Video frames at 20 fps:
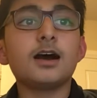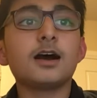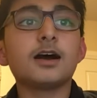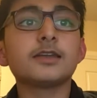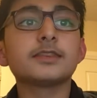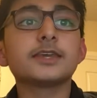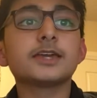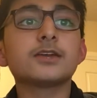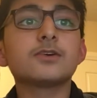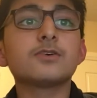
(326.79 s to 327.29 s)

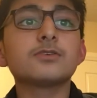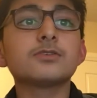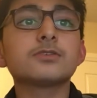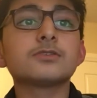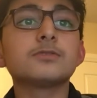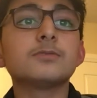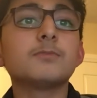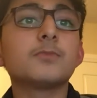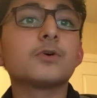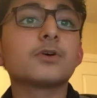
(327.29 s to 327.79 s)
They go
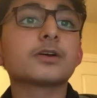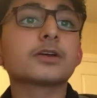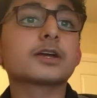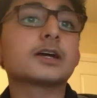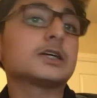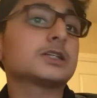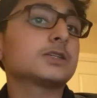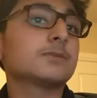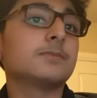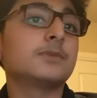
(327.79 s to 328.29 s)
through more
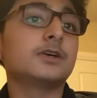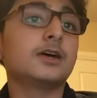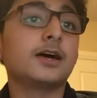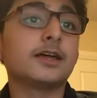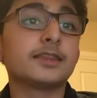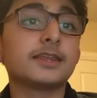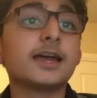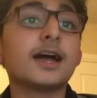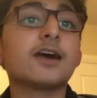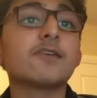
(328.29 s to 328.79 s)
custom.
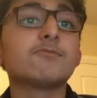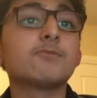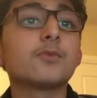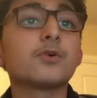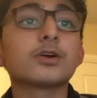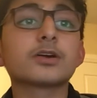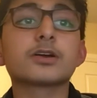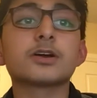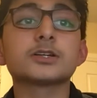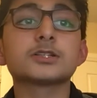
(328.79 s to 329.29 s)
They have
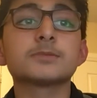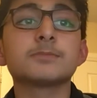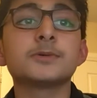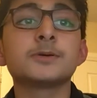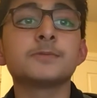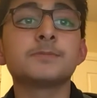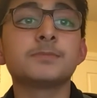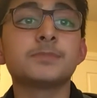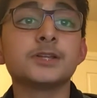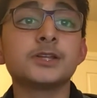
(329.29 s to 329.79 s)
more
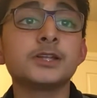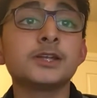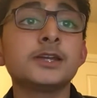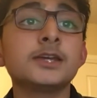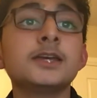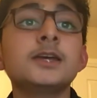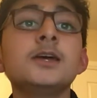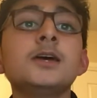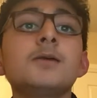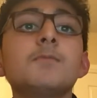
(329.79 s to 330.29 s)

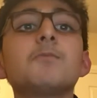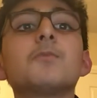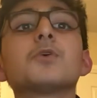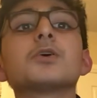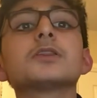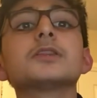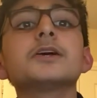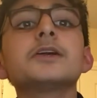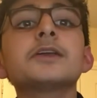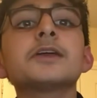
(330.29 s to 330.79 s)
customability, more
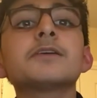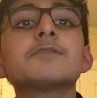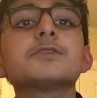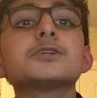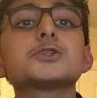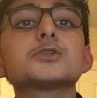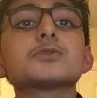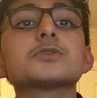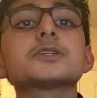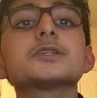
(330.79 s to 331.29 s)
learning
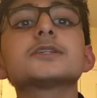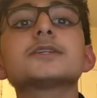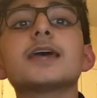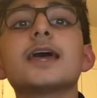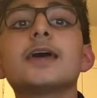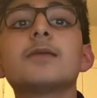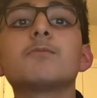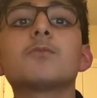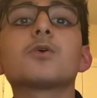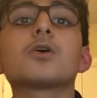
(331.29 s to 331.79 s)
resources,
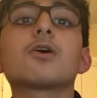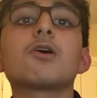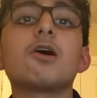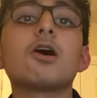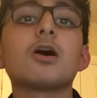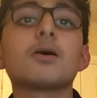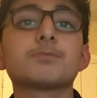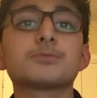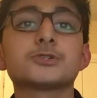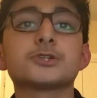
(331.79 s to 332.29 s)
and more
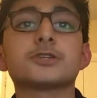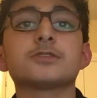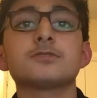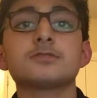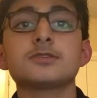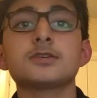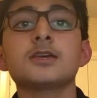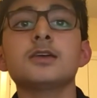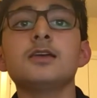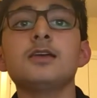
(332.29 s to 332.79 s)

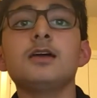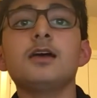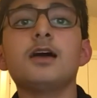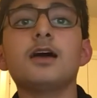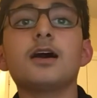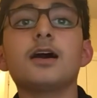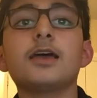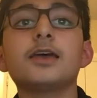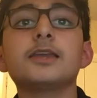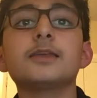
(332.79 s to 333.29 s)
options.
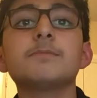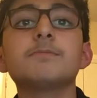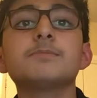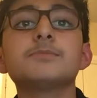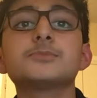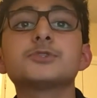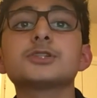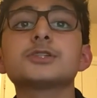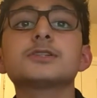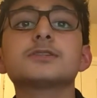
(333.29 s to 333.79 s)
And
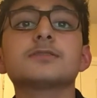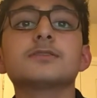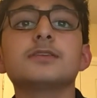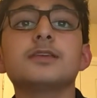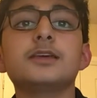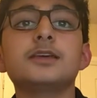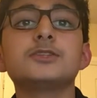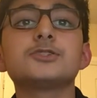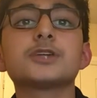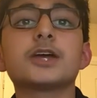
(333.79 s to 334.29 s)
it just
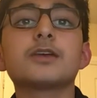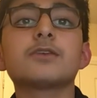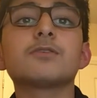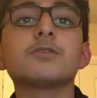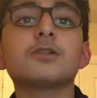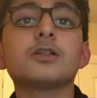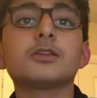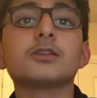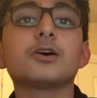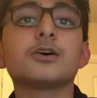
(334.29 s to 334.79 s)
in
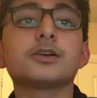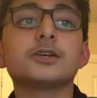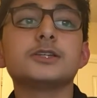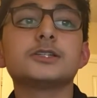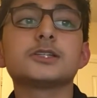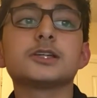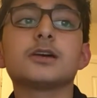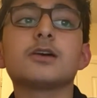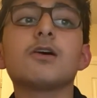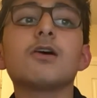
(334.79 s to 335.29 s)
general a lot
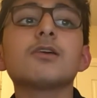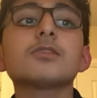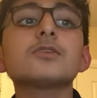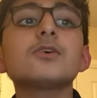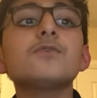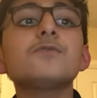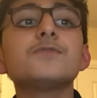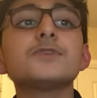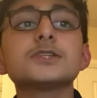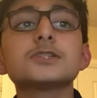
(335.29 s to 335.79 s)
easier.
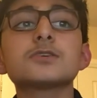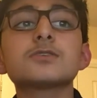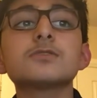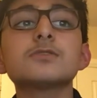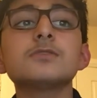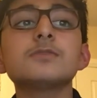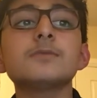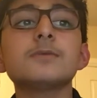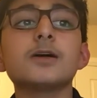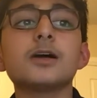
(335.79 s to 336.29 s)
Although
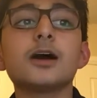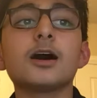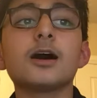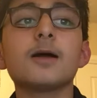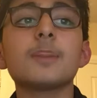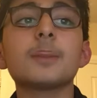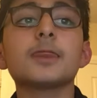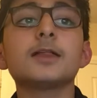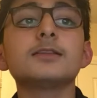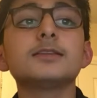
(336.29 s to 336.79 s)
physical
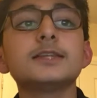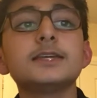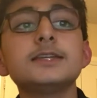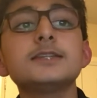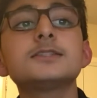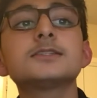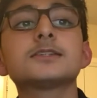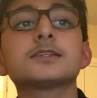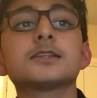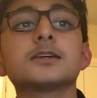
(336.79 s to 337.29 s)

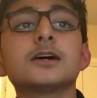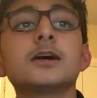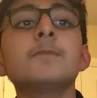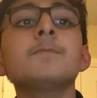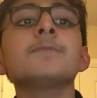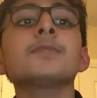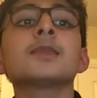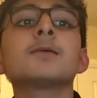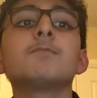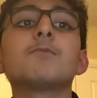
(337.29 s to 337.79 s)
leads to
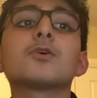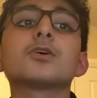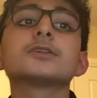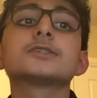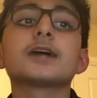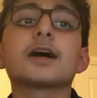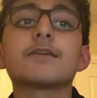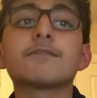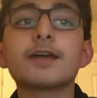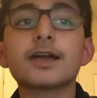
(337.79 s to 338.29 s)
more
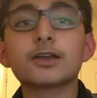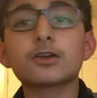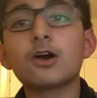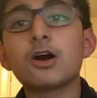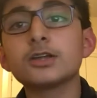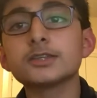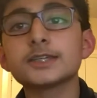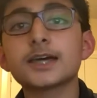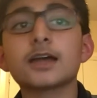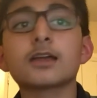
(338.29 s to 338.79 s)
direct
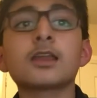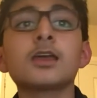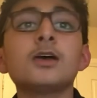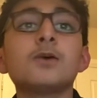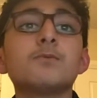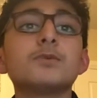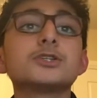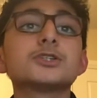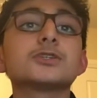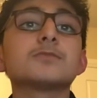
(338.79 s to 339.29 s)
contact,
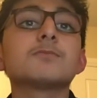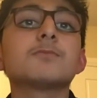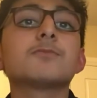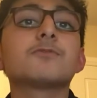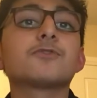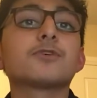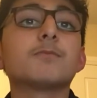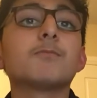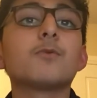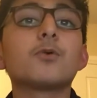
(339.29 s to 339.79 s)
which is
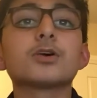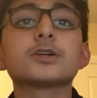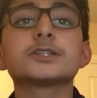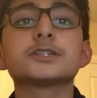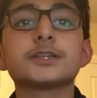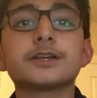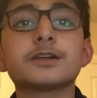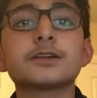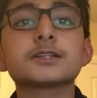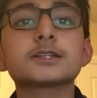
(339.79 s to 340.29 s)
for more
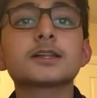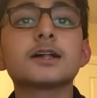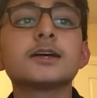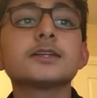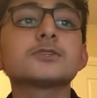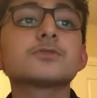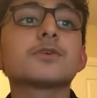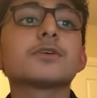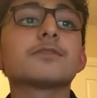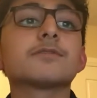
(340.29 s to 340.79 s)
serious
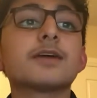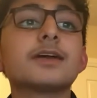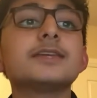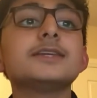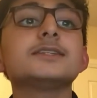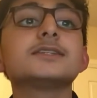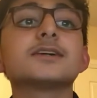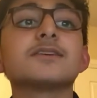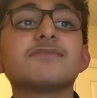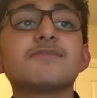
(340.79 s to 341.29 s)
clients who are
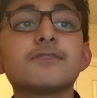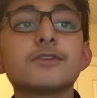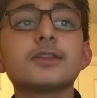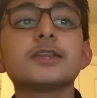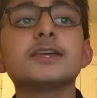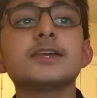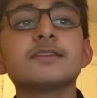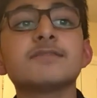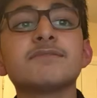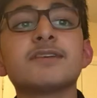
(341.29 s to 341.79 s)
ready to
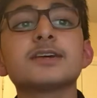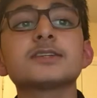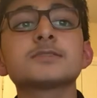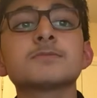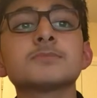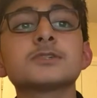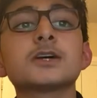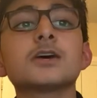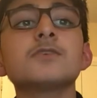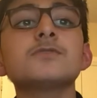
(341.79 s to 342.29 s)
fully invest
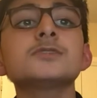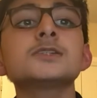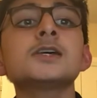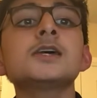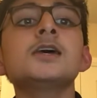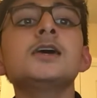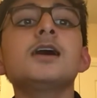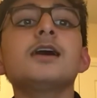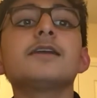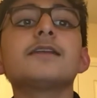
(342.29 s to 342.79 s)
themselves.
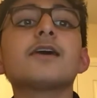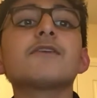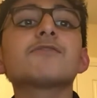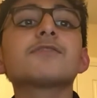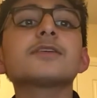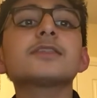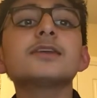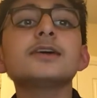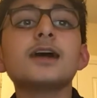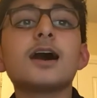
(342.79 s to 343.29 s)
And now
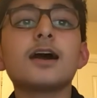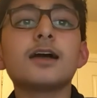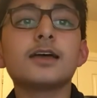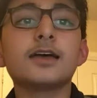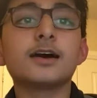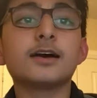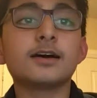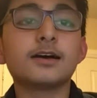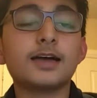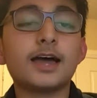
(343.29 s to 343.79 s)
for the
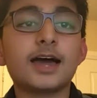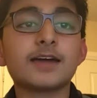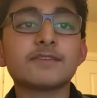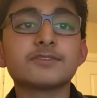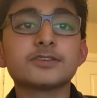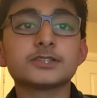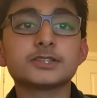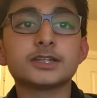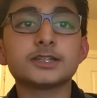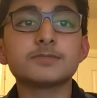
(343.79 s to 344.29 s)

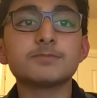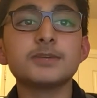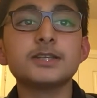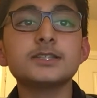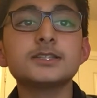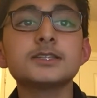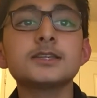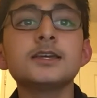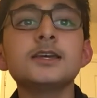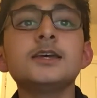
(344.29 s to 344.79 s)

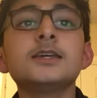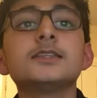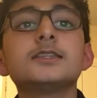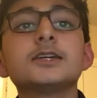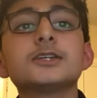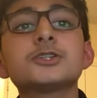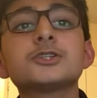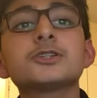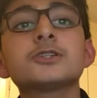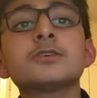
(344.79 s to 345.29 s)
advertisements,
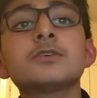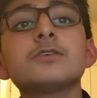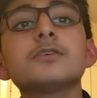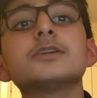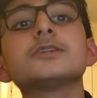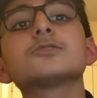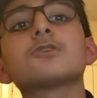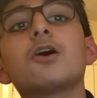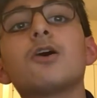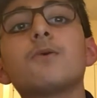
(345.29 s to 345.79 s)
digital
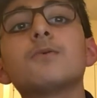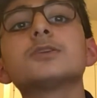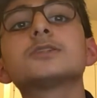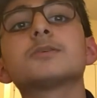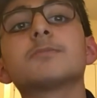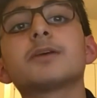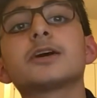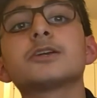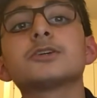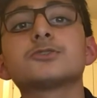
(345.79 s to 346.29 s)
is always
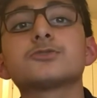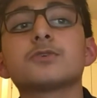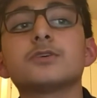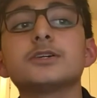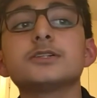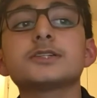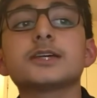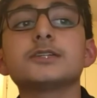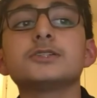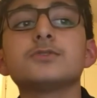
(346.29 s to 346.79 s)
a better
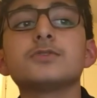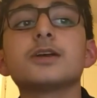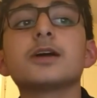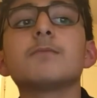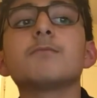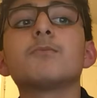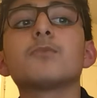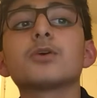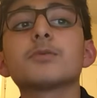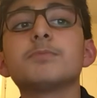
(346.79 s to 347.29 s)
choice as you
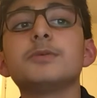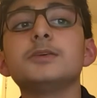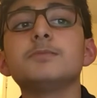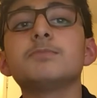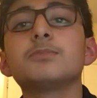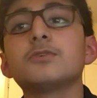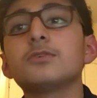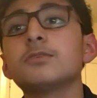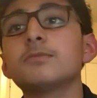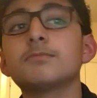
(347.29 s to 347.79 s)
get more
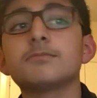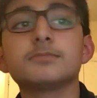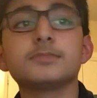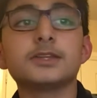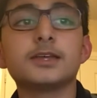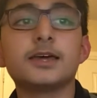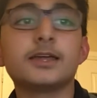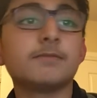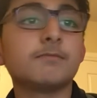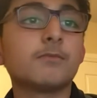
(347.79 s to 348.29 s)
people
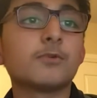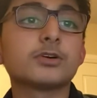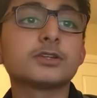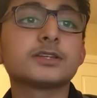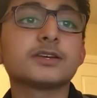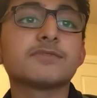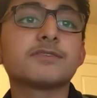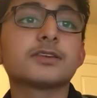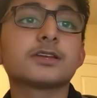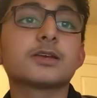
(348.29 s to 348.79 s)
and more
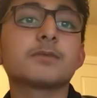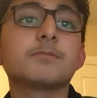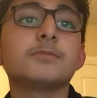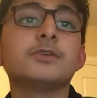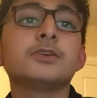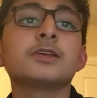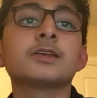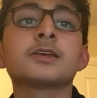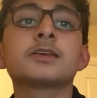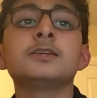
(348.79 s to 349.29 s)
different
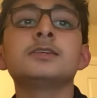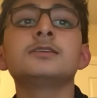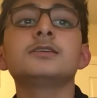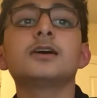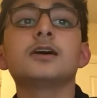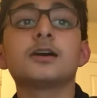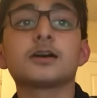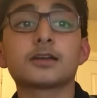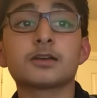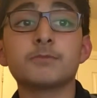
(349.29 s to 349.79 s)
communities
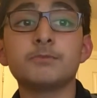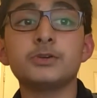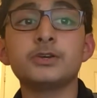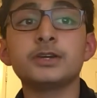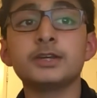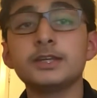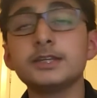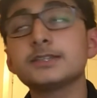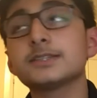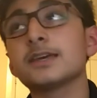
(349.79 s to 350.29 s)

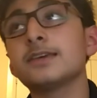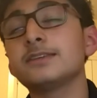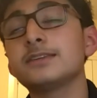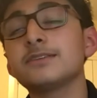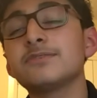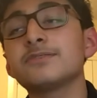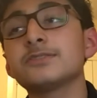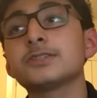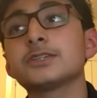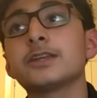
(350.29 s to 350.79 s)
and
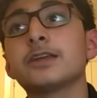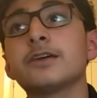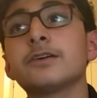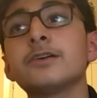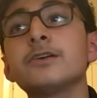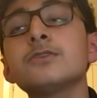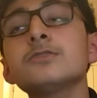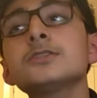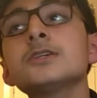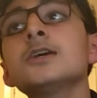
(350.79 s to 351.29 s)
different
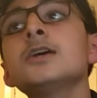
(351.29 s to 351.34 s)
scenarios.